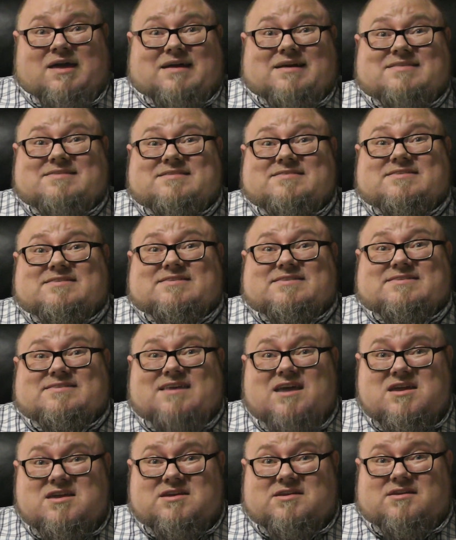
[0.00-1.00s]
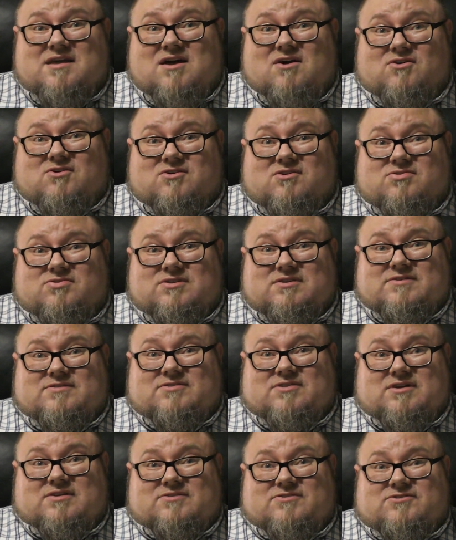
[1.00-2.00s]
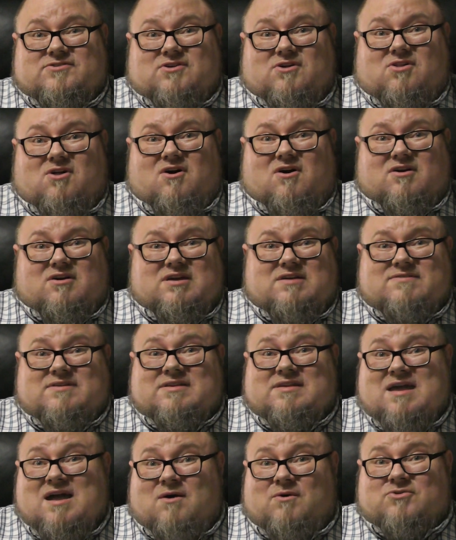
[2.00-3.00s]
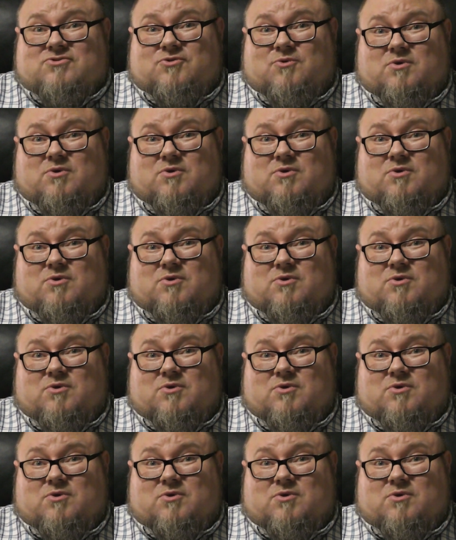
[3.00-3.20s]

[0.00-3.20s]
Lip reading: It's insane how good these things still are even now in